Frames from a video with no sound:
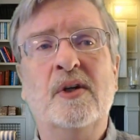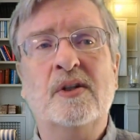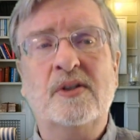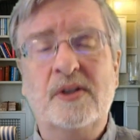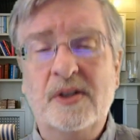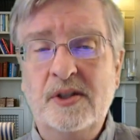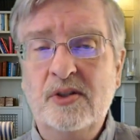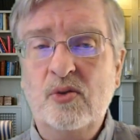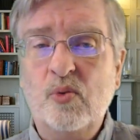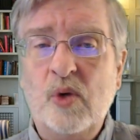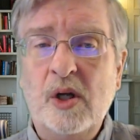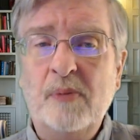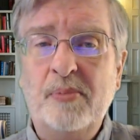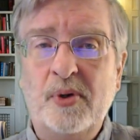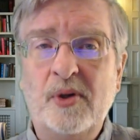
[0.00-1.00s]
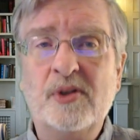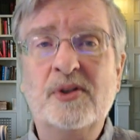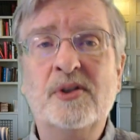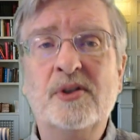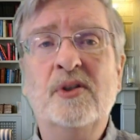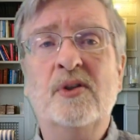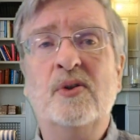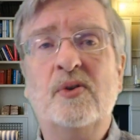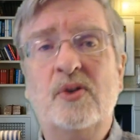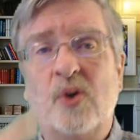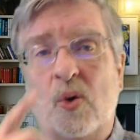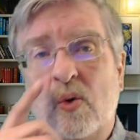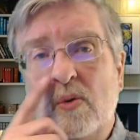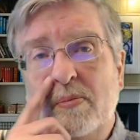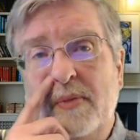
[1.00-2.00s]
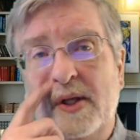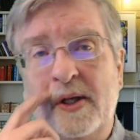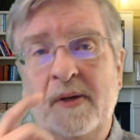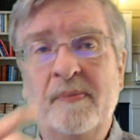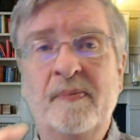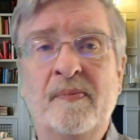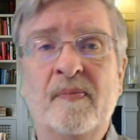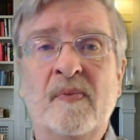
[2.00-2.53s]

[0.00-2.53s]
So, this is what a person who told me,